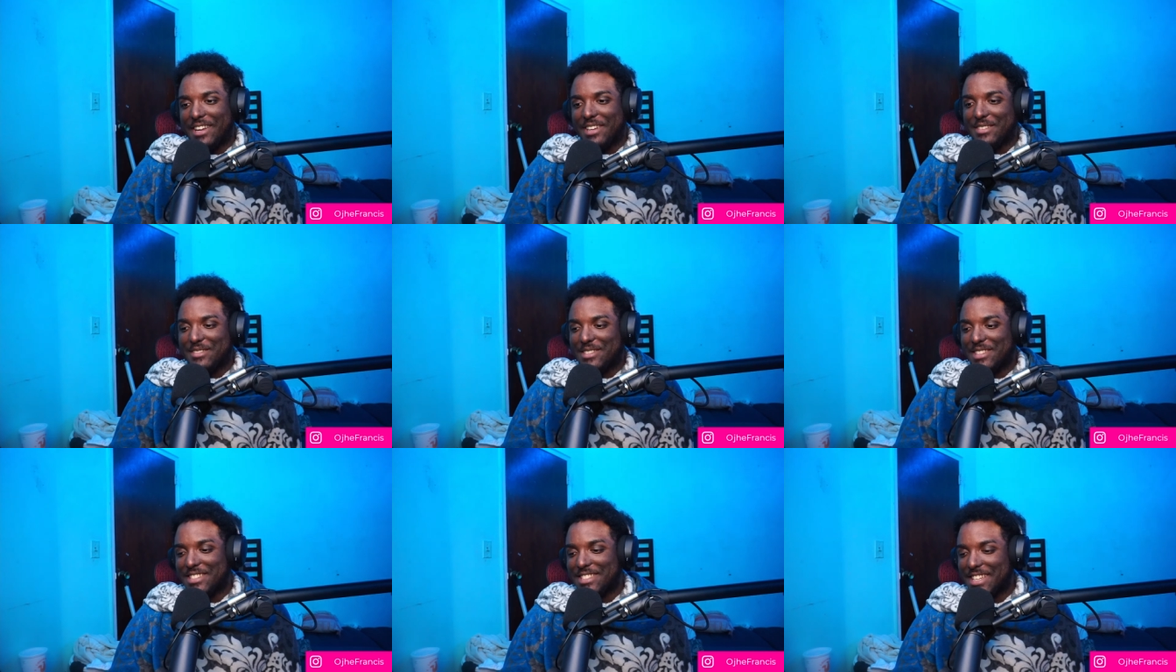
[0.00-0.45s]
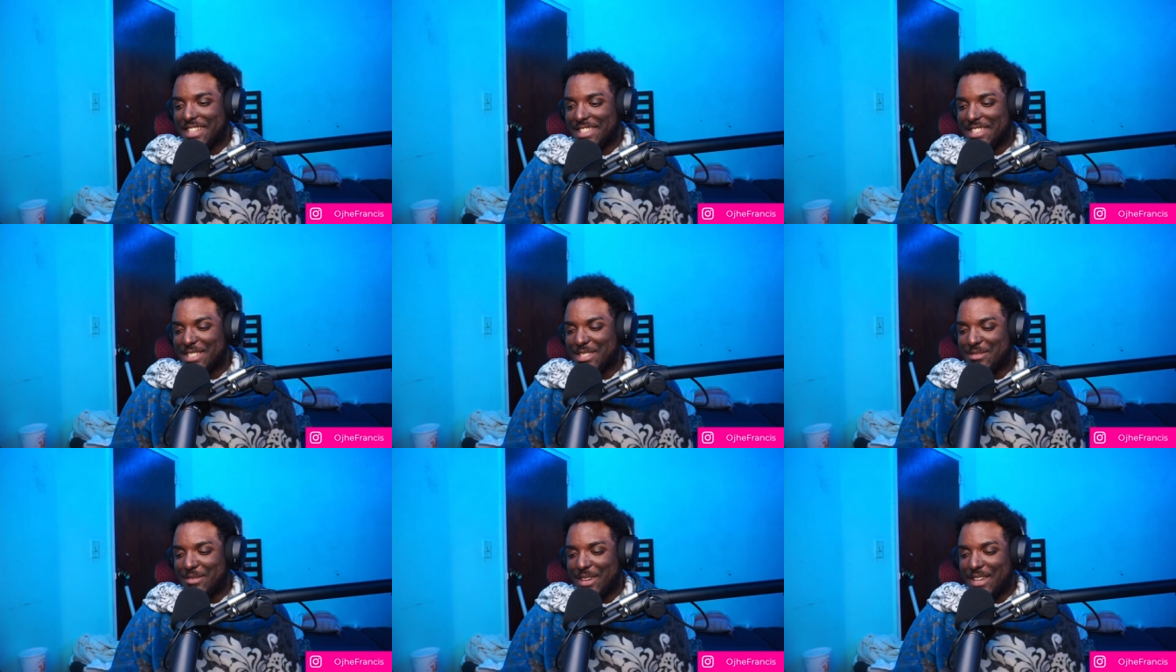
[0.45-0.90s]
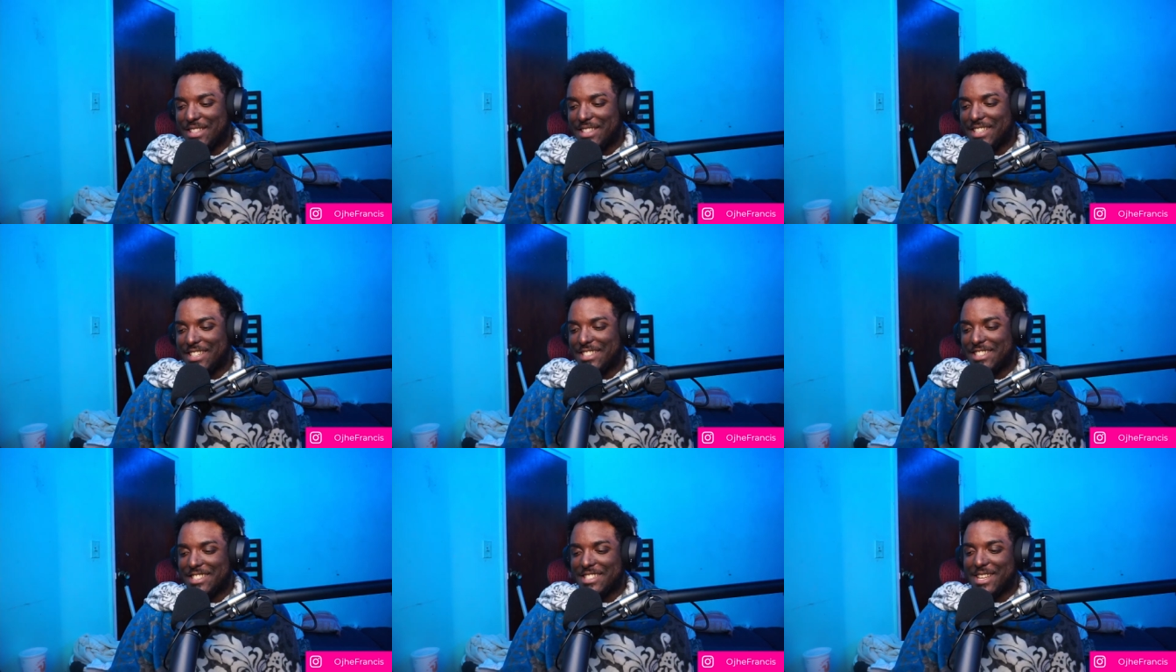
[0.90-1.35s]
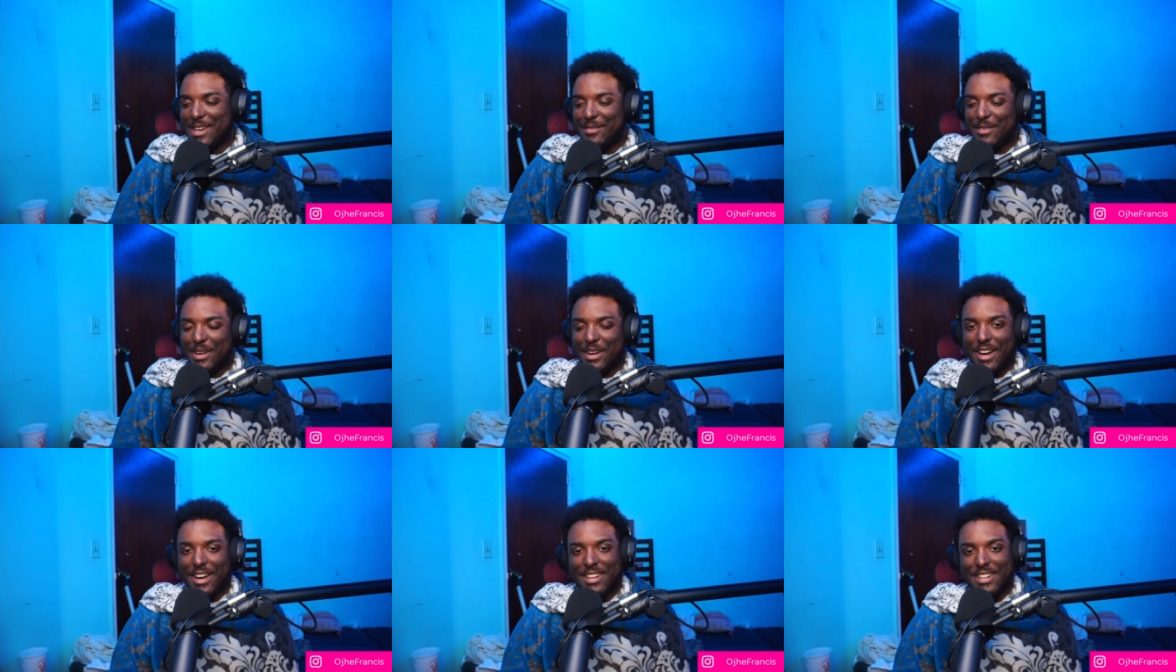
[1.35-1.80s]
of this, like this man didn't just have a
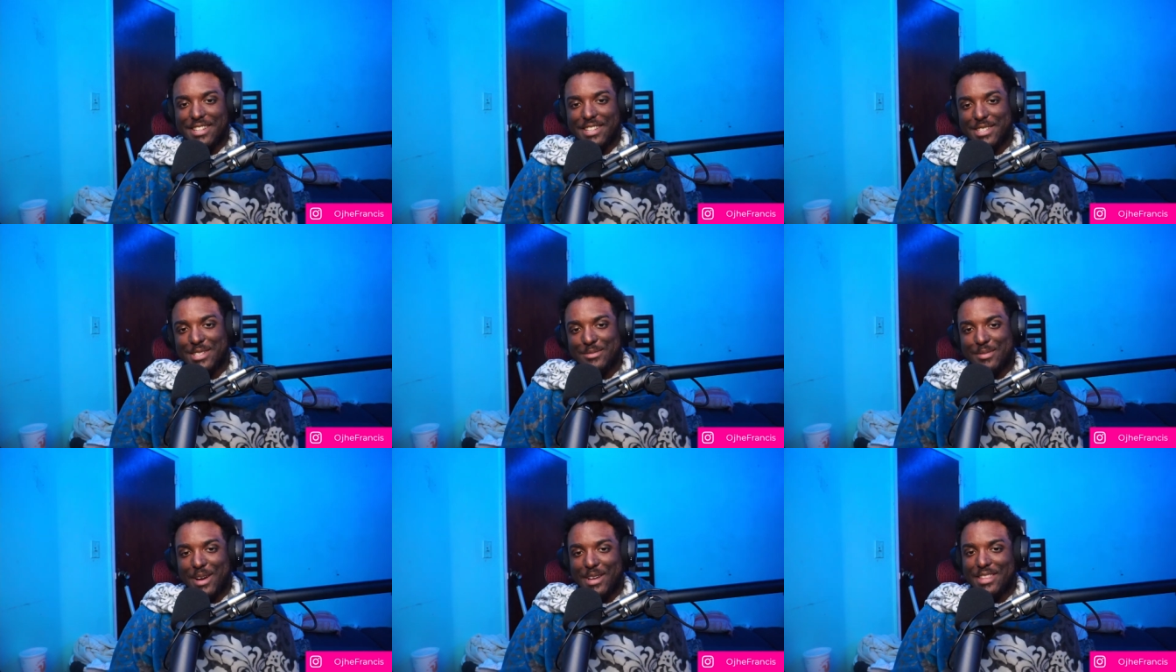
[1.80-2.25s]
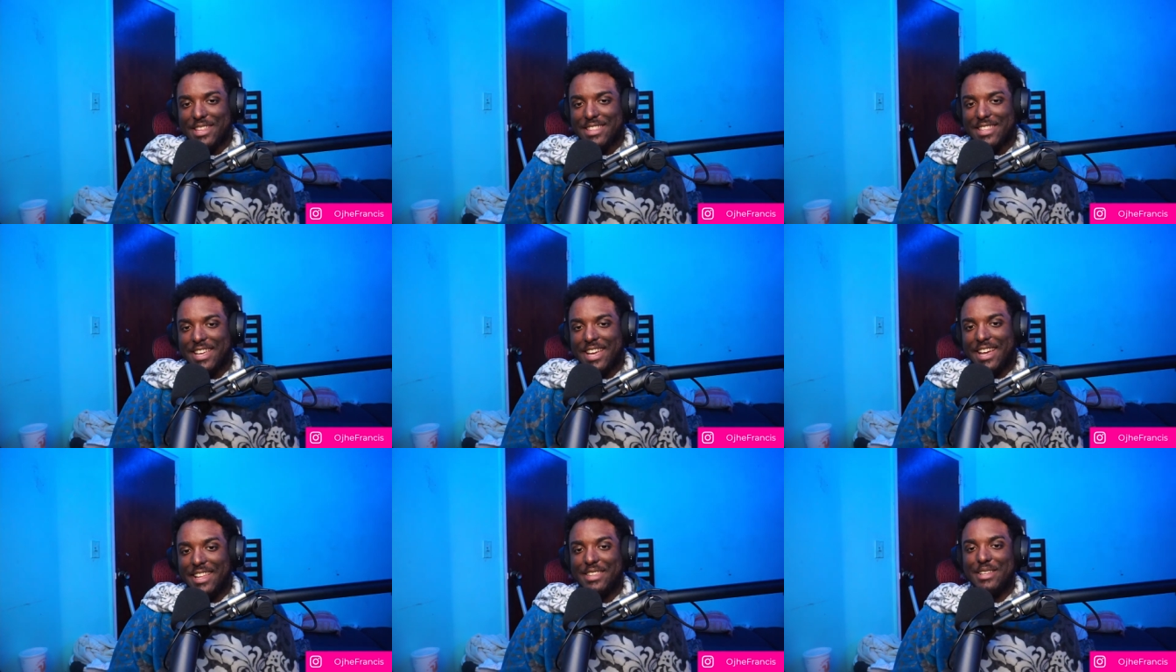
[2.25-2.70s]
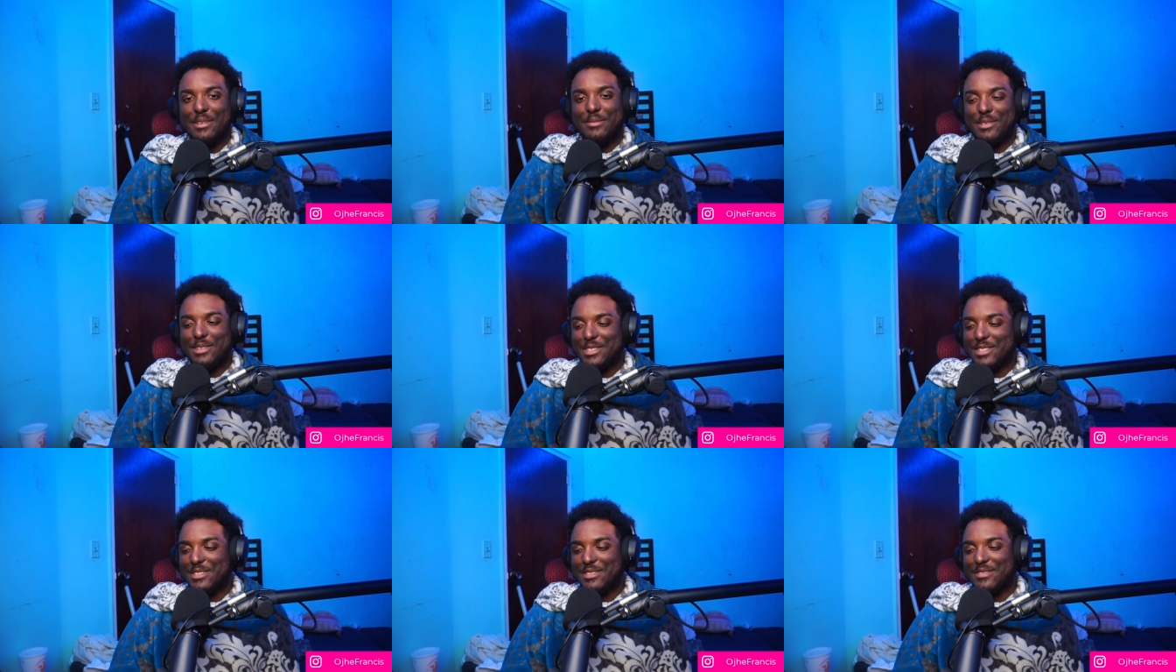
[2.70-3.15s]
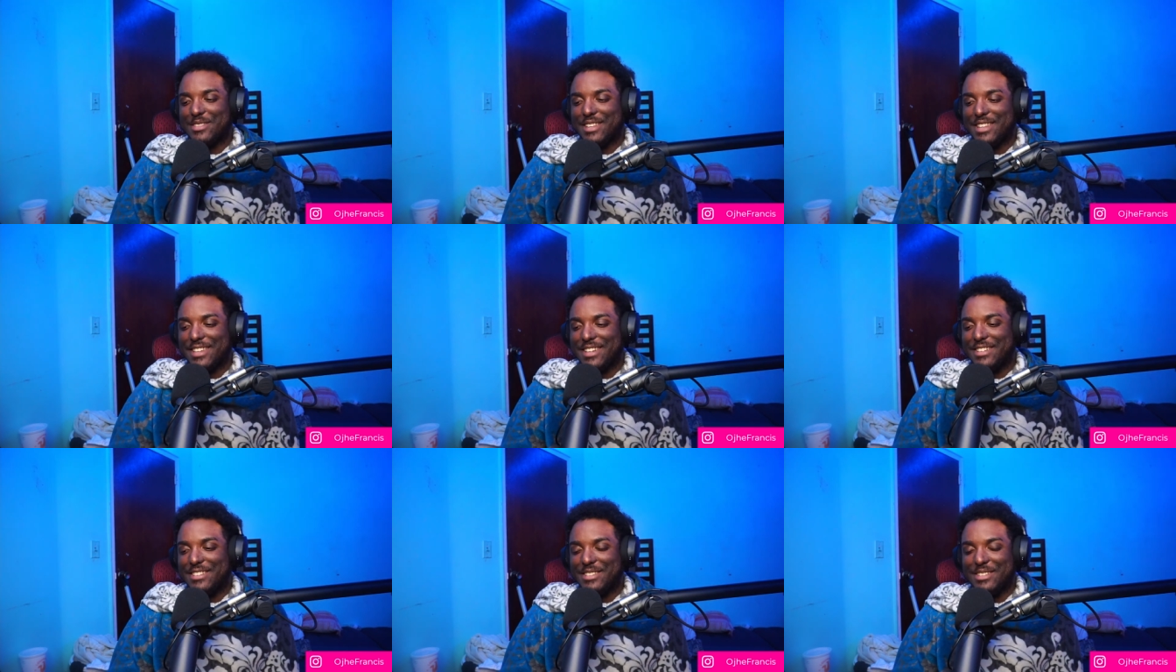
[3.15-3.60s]
gun in his mouth at the end of the music
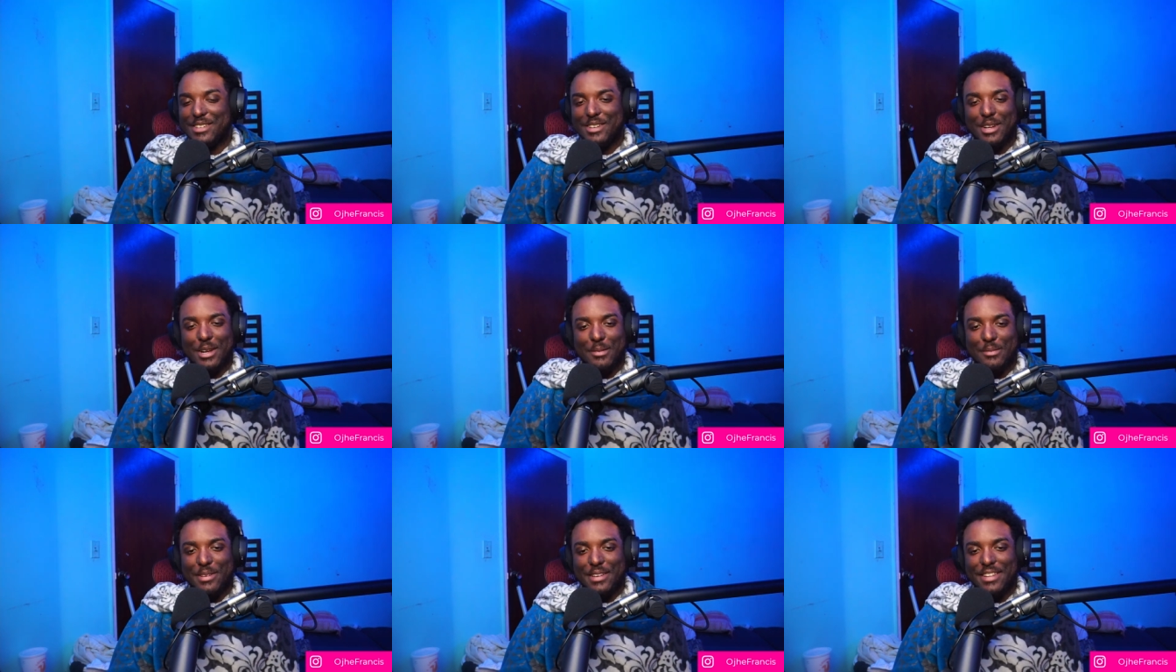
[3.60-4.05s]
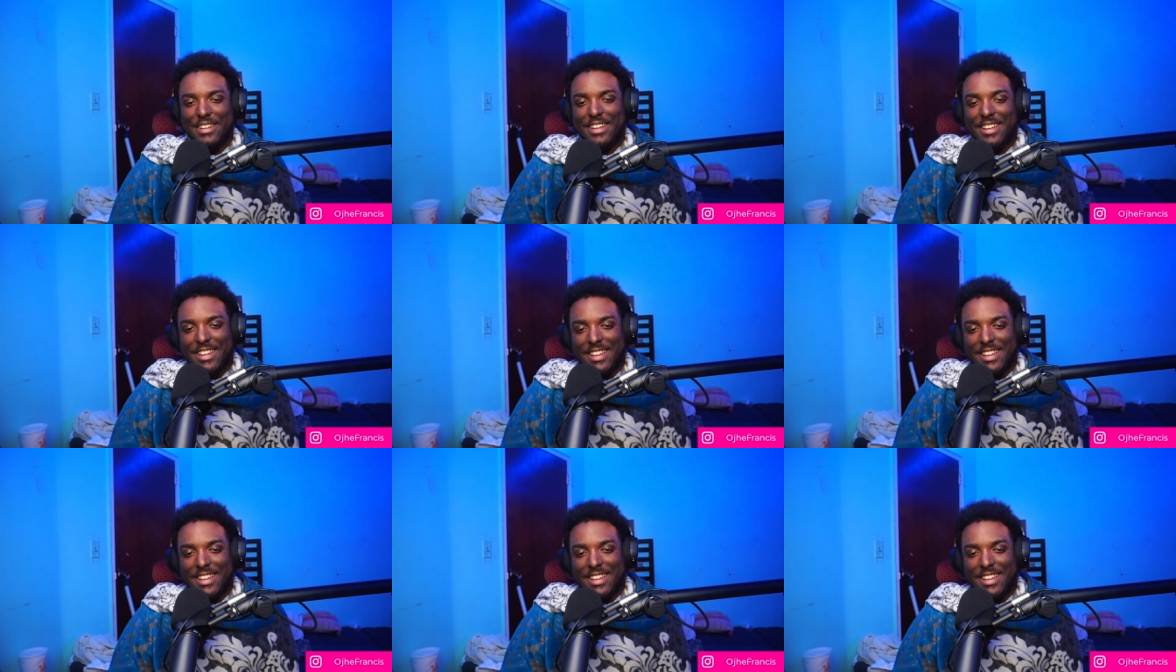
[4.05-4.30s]
video, you know what I mean?